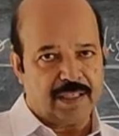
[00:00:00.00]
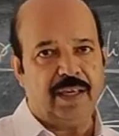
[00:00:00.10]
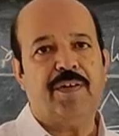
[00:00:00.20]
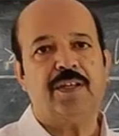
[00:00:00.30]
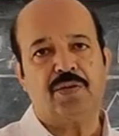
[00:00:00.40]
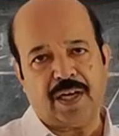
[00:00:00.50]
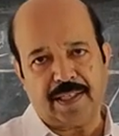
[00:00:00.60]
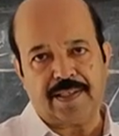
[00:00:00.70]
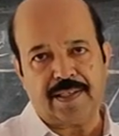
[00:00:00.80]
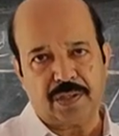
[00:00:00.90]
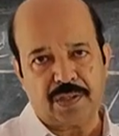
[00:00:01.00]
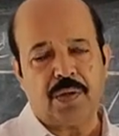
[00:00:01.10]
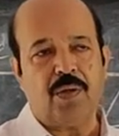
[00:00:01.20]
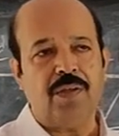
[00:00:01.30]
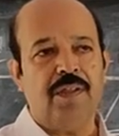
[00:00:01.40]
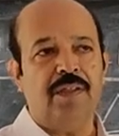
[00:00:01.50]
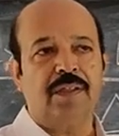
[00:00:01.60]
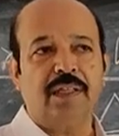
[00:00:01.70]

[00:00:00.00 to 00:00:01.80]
given to us. So,